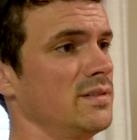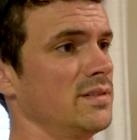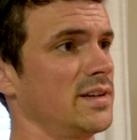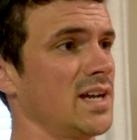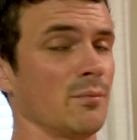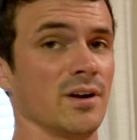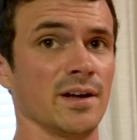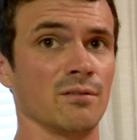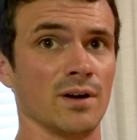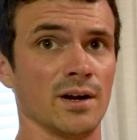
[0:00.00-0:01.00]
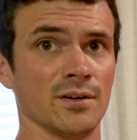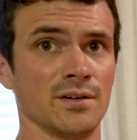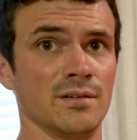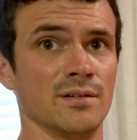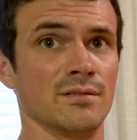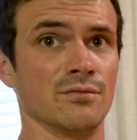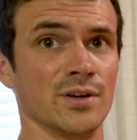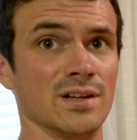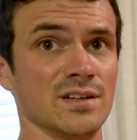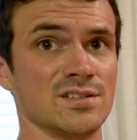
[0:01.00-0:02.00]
the camera head around freely,